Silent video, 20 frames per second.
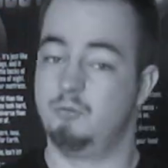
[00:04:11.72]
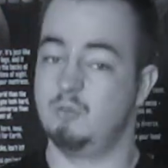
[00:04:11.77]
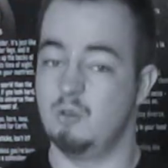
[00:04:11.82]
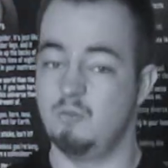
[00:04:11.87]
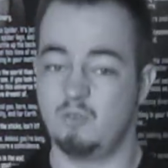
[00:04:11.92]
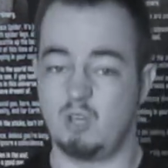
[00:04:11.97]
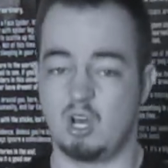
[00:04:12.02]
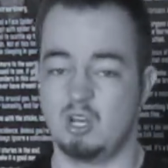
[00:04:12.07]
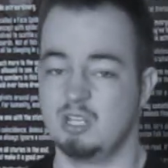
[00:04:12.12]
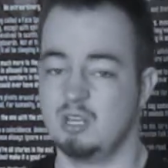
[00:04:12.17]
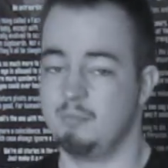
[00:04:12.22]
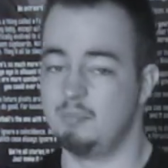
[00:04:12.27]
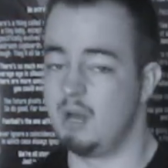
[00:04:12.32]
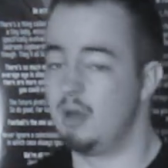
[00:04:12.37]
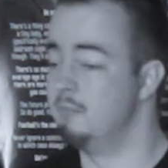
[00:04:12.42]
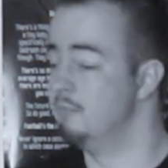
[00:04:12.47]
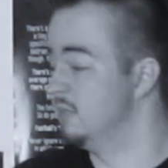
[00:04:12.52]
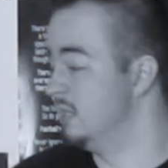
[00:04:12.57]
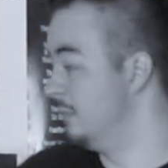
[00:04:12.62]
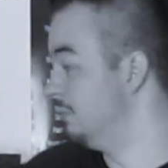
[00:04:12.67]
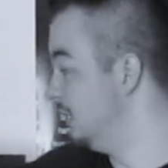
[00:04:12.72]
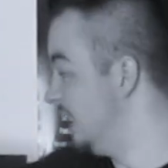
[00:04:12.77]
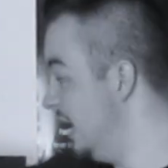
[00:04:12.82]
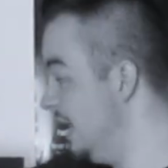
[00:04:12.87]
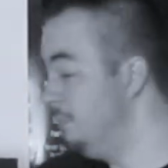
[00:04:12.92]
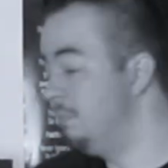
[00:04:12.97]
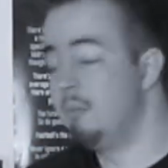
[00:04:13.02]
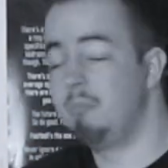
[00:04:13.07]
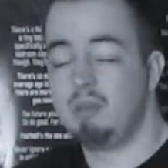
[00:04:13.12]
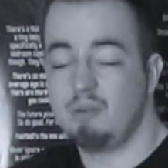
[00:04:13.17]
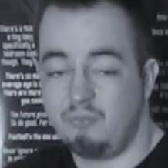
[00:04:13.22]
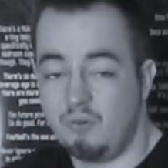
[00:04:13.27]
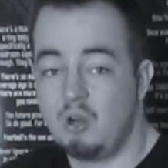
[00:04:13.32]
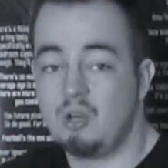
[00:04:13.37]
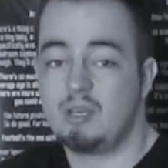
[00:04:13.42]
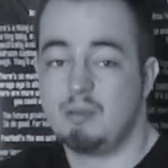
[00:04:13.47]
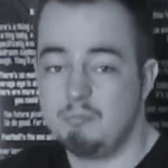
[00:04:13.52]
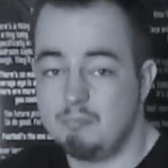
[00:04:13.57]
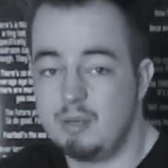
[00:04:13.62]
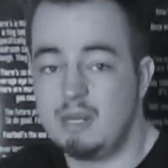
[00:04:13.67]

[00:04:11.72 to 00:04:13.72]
if you've got your bombs, I'm keeping me fucking